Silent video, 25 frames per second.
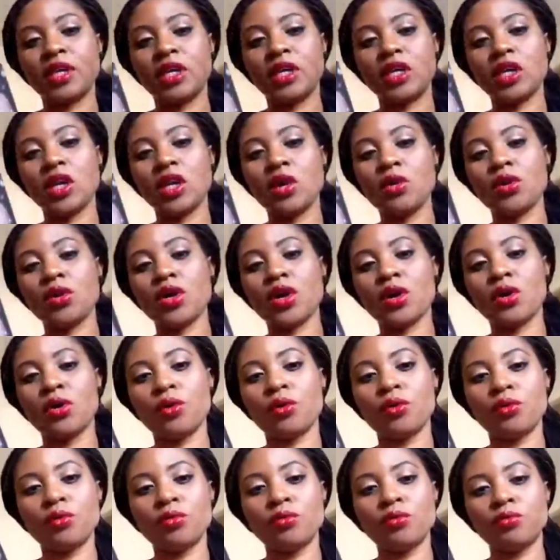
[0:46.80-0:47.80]

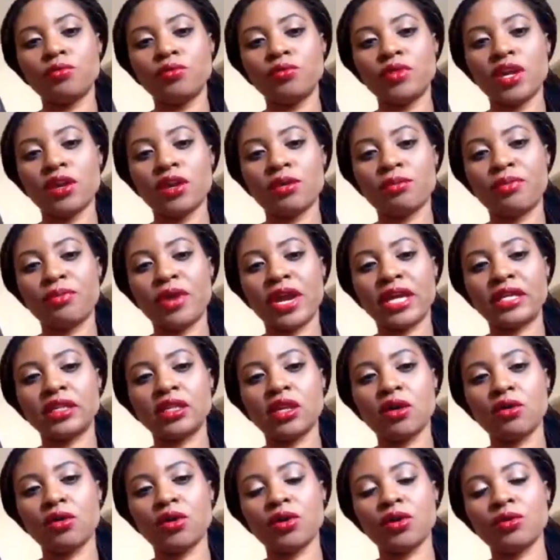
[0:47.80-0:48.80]
logo, their brand
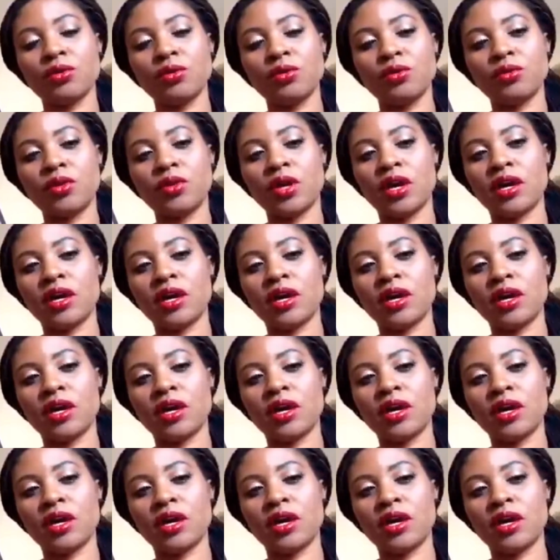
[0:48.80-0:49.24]
logo,